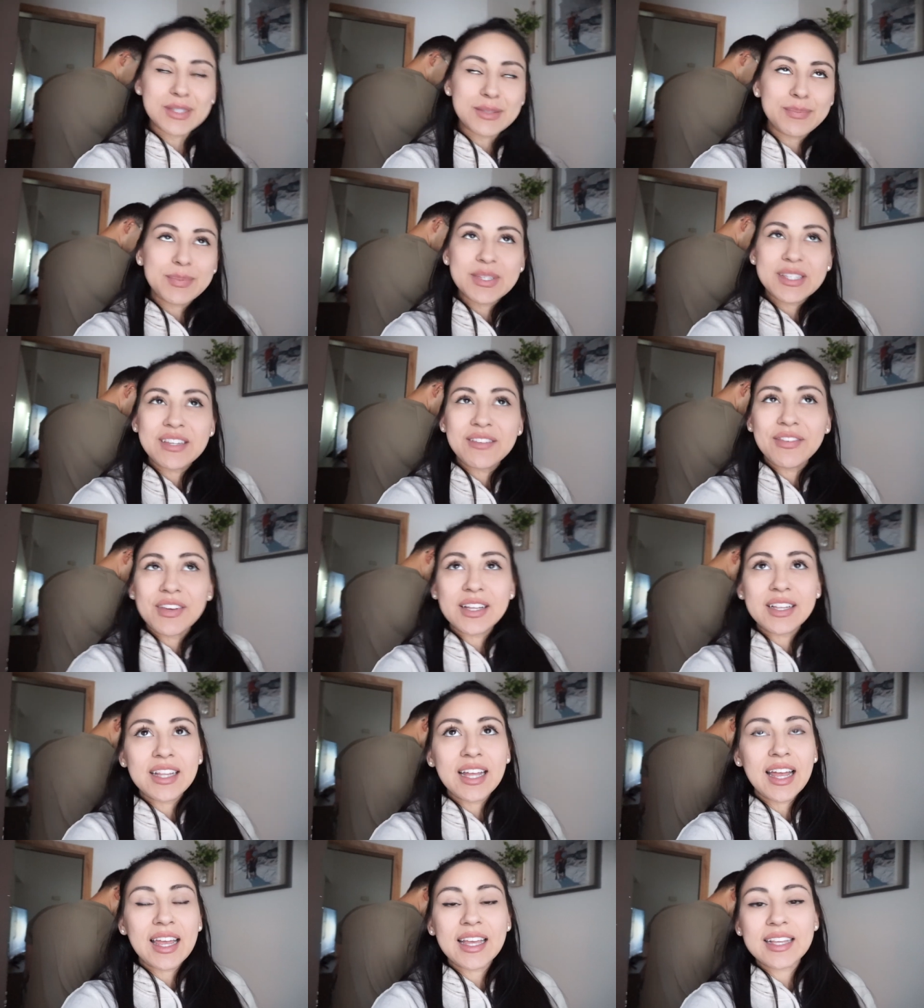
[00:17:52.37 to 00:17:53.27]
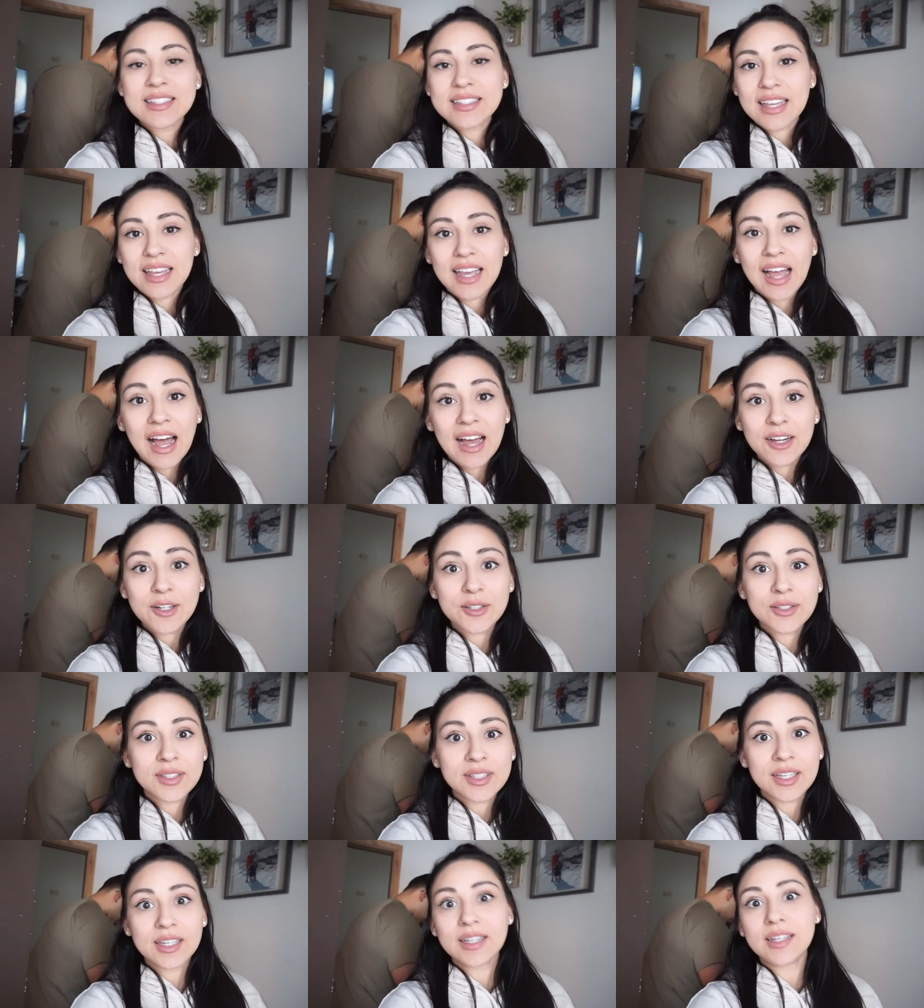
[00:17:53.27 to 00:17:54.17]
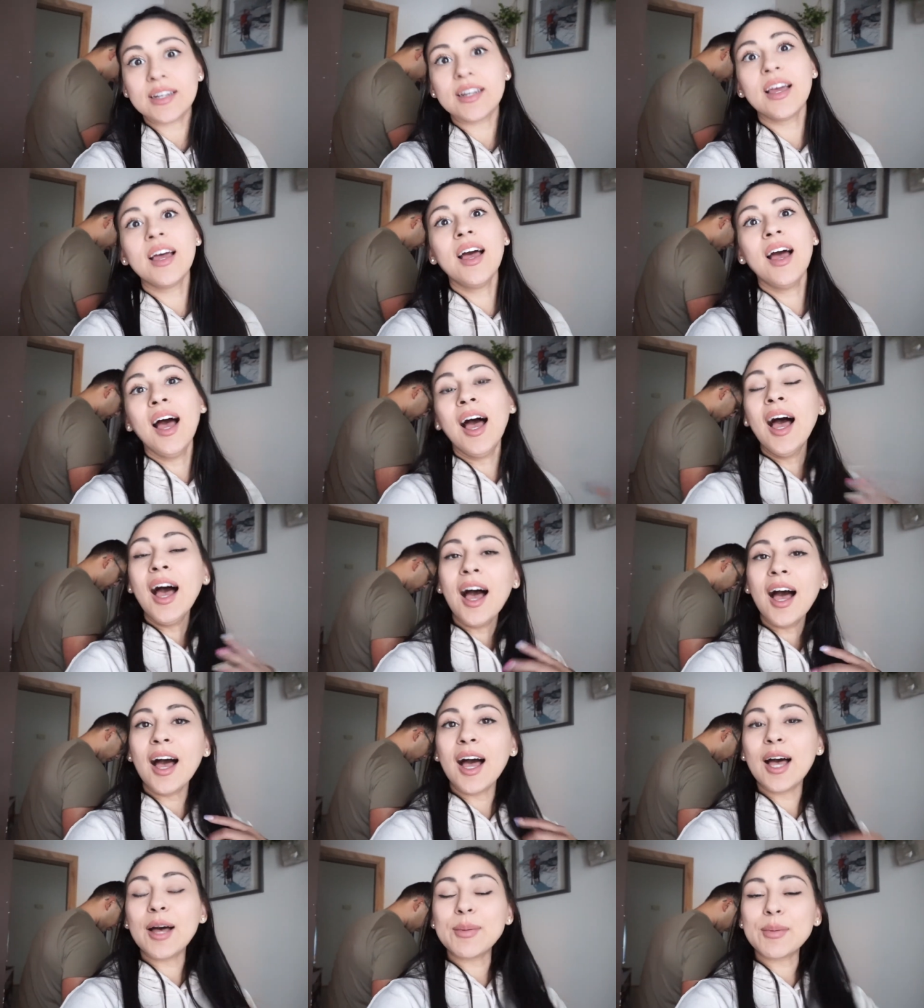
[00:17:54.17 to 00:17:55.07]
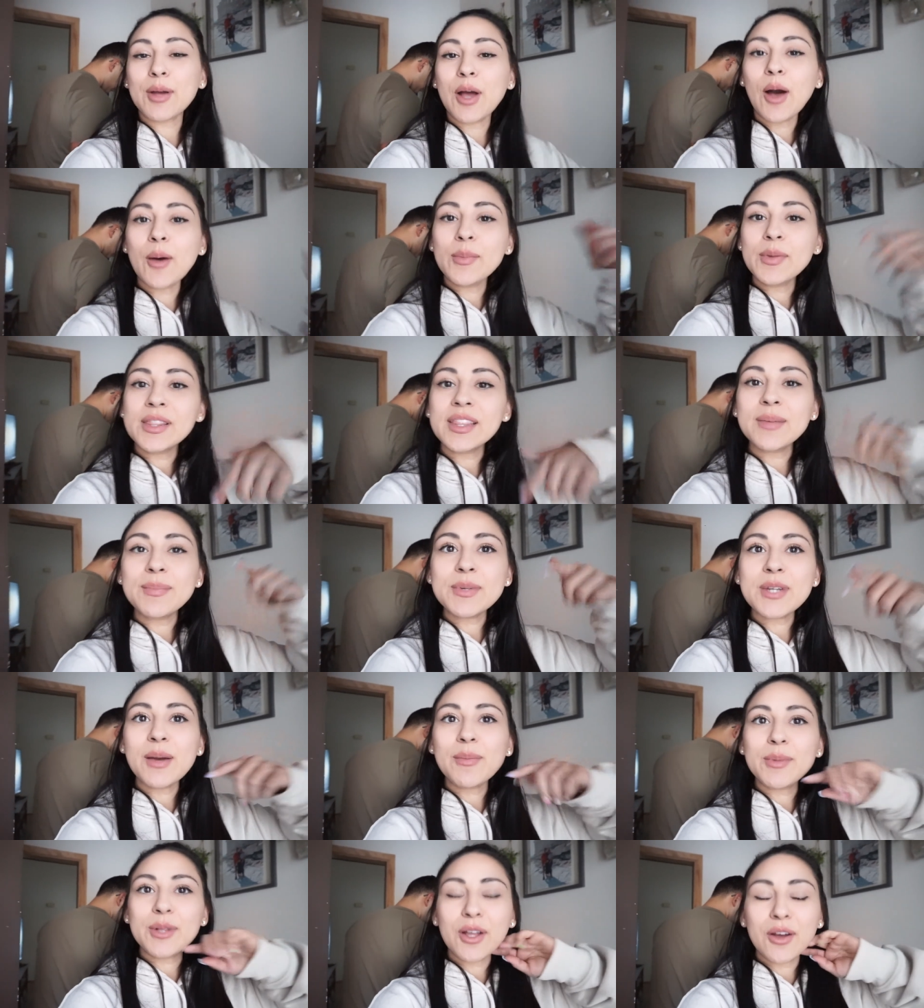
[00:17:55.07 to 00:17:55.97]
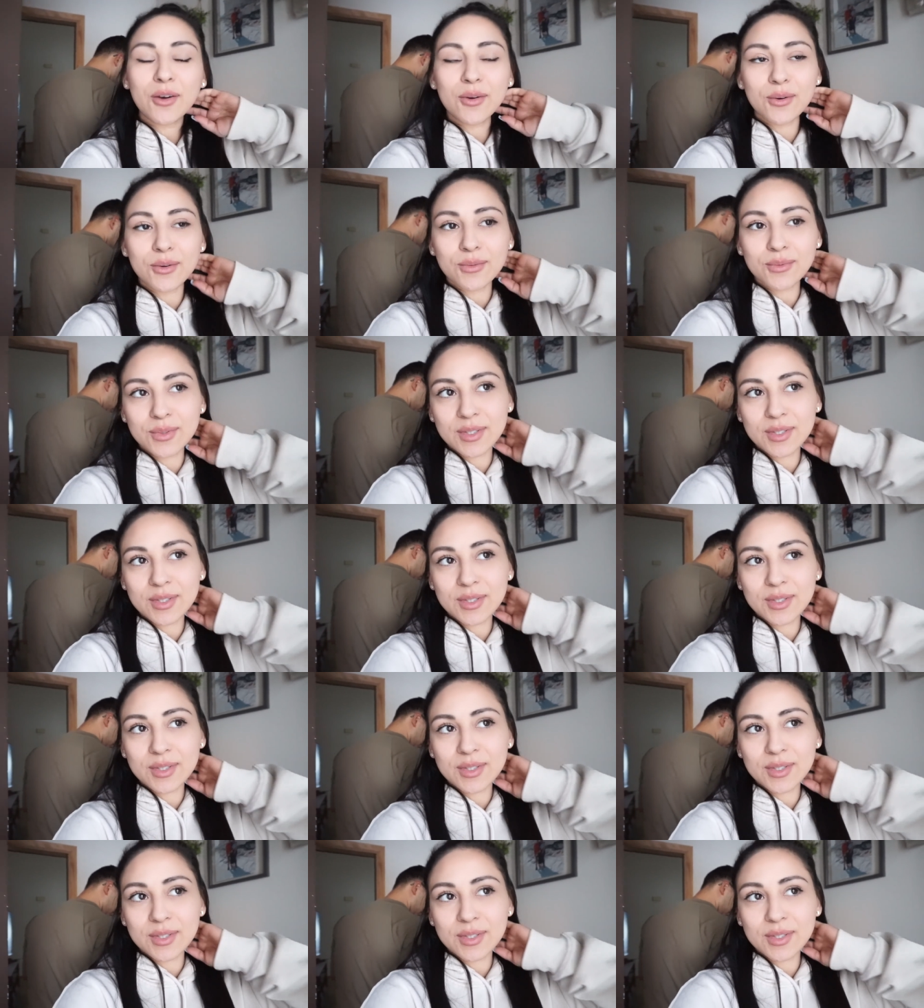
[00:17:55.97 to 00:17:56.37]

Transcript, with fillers: specifically I guess like Eielson, um, comment them down below.